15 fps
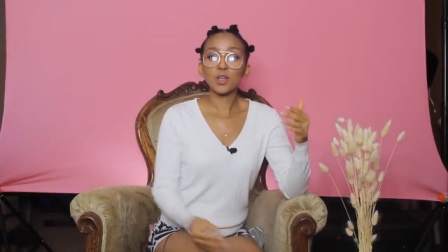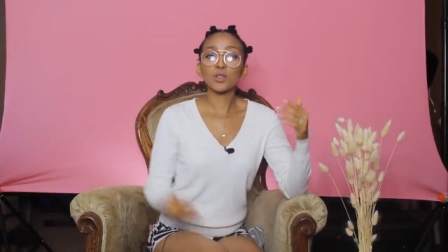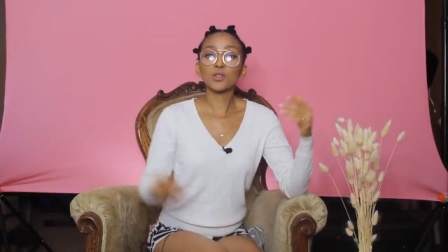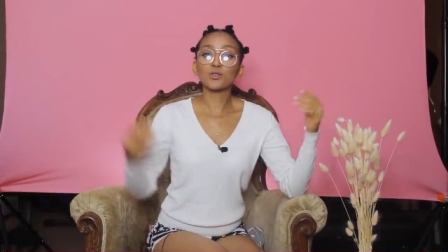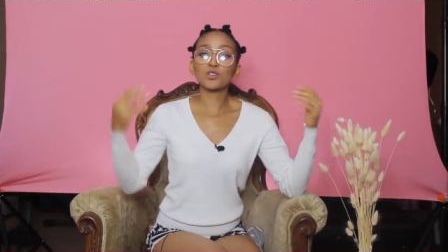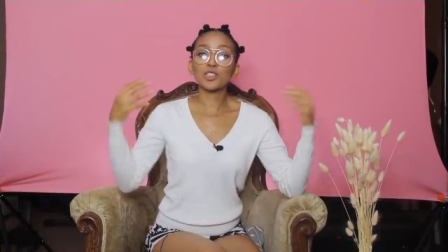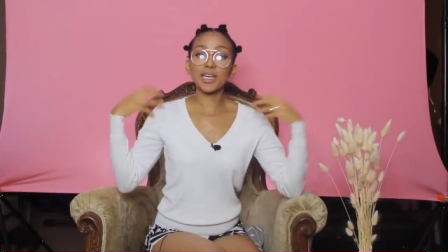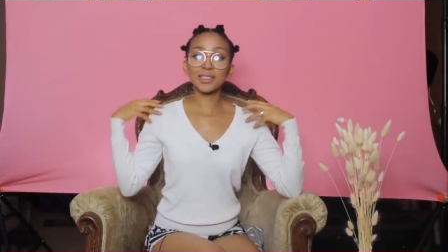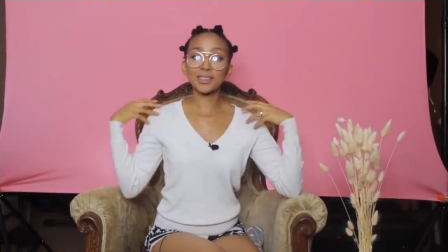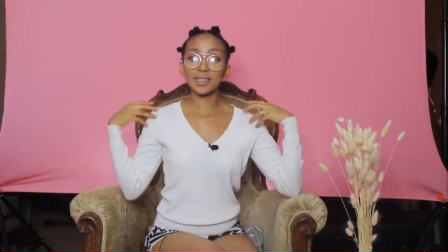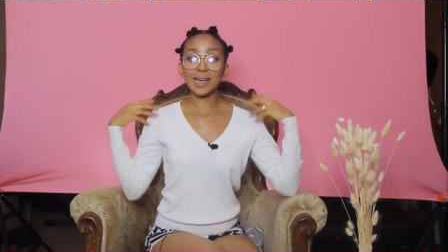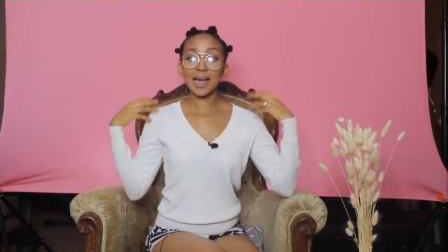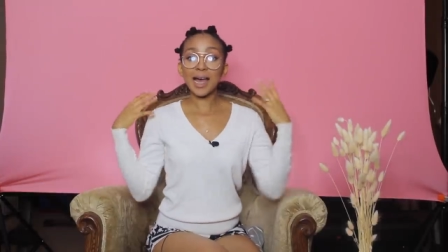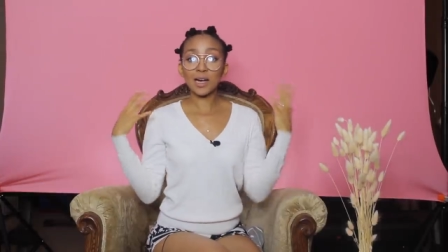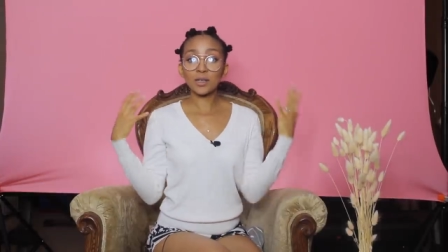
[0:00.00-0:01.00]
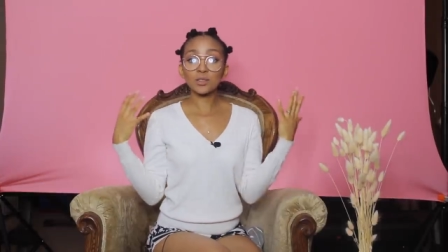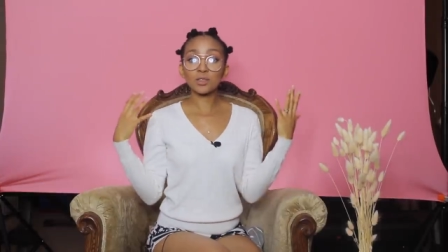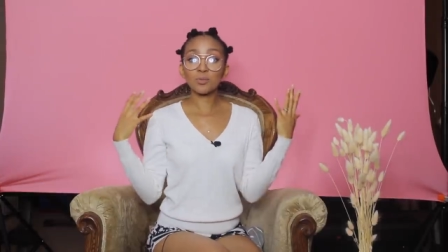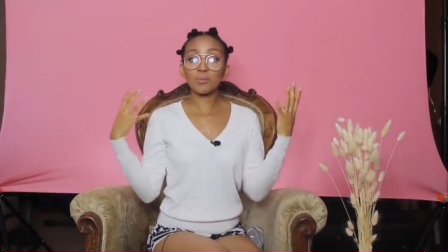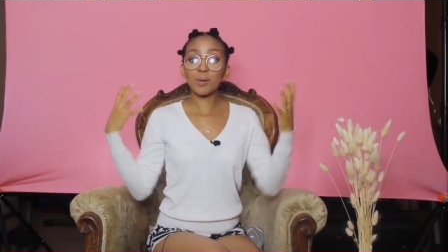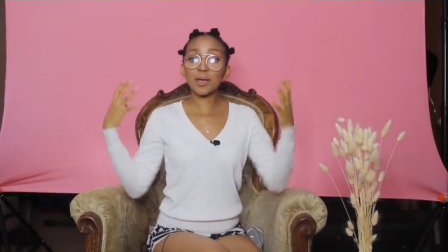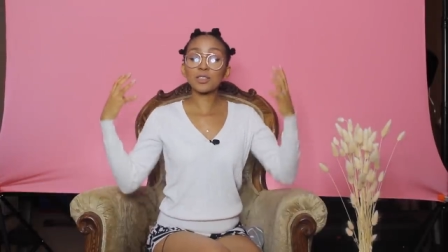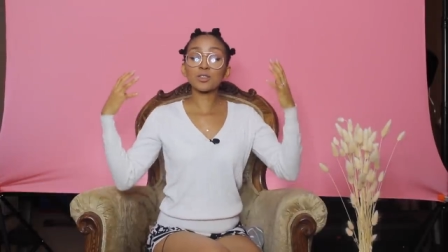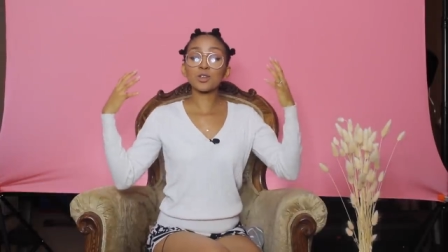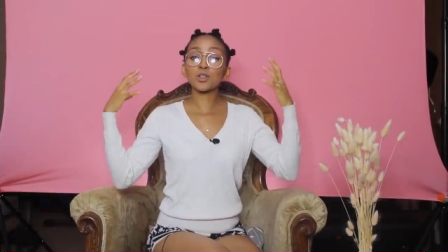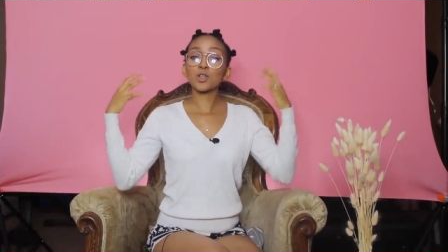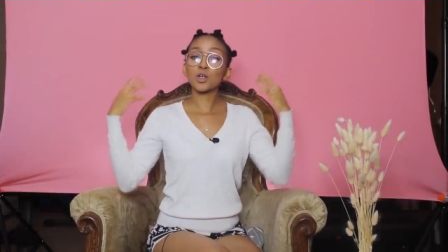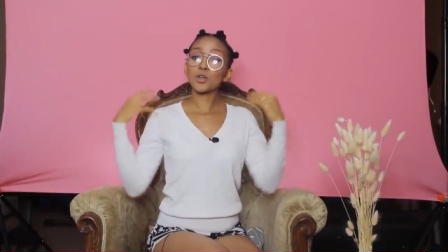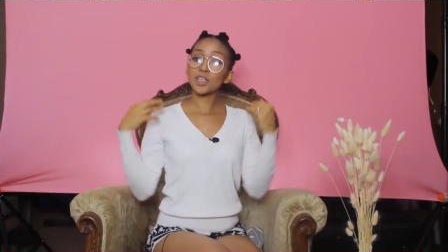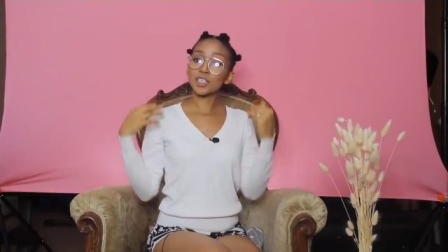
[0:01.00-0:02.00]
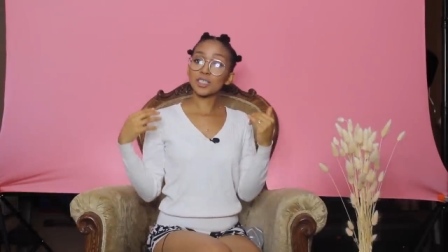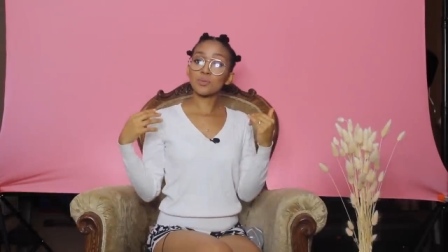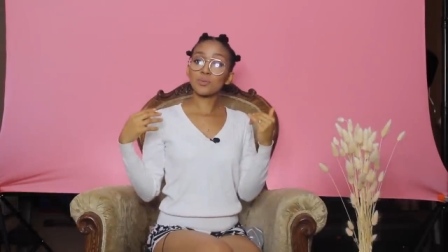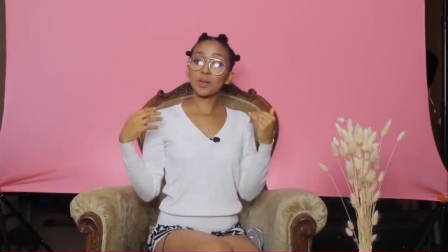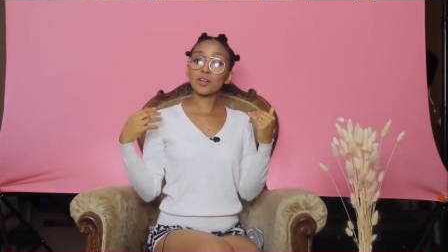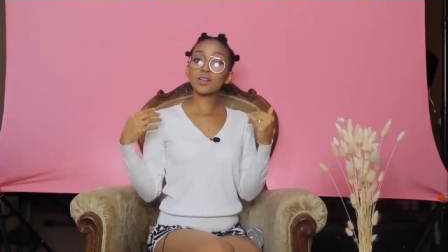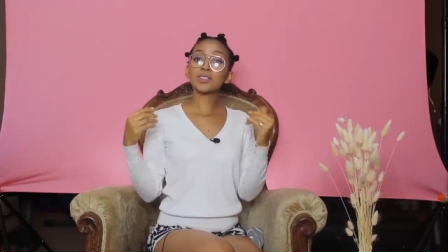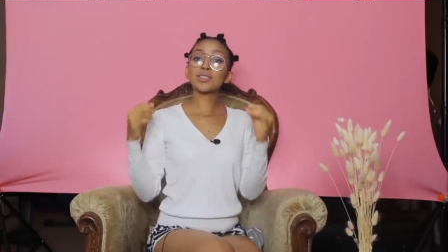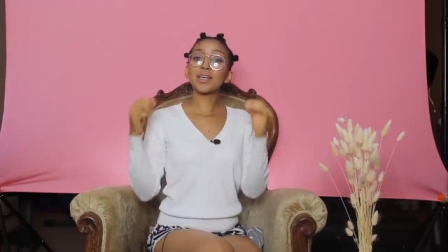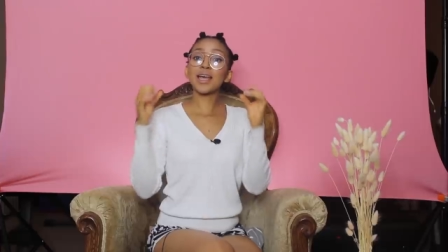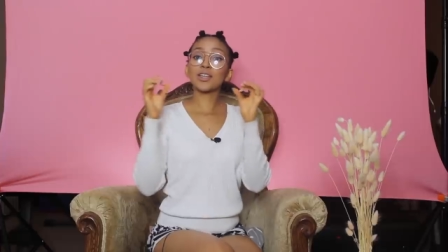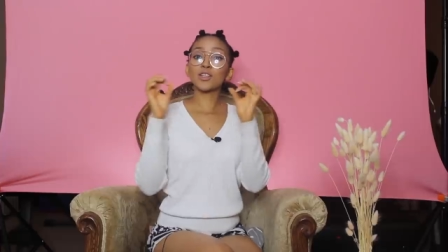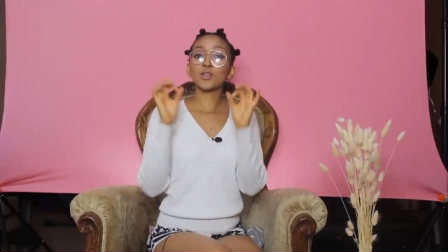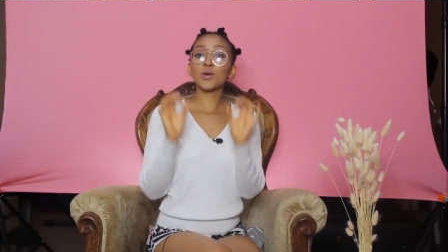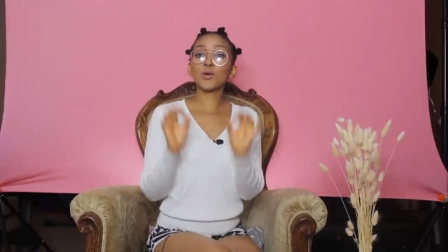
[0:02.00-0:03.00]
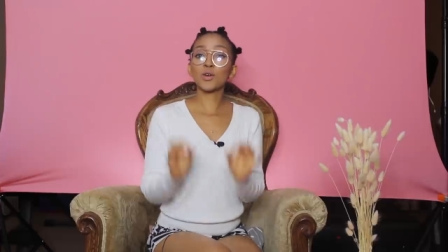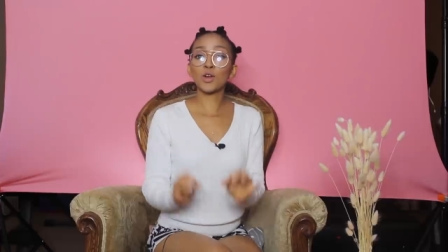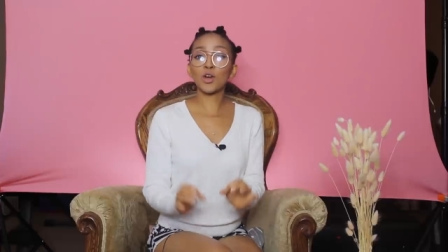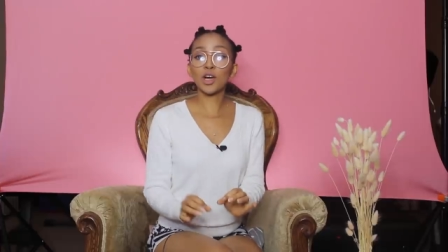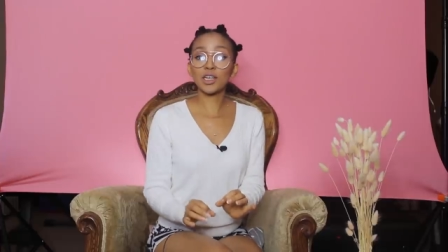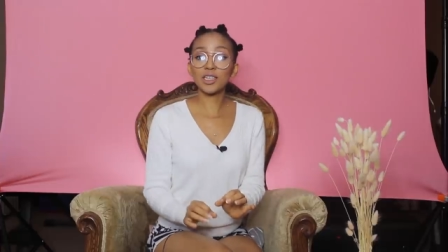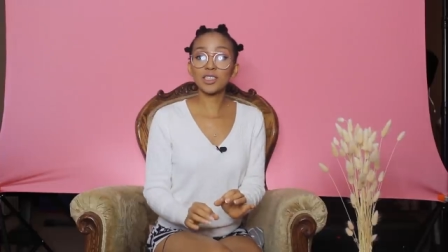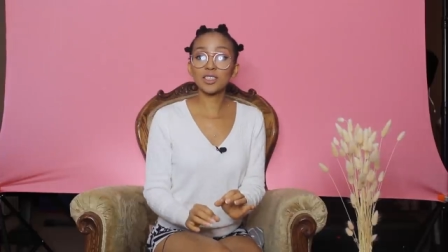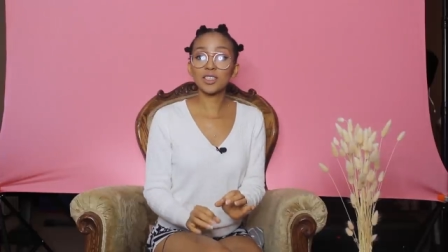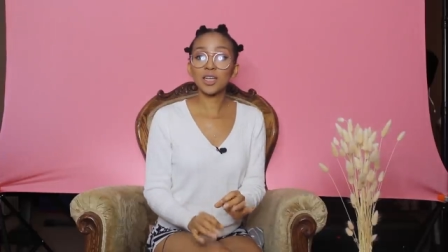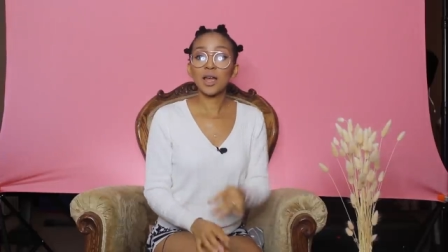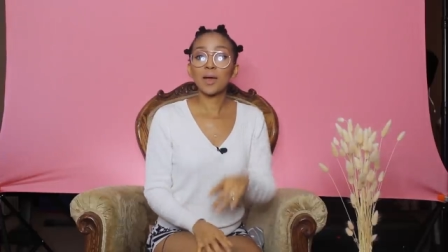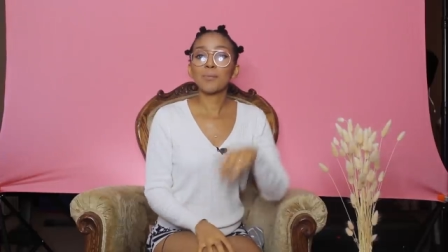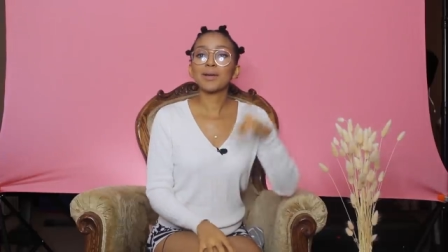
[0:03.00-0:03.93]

you've checked it out based on your experience and your knowledge,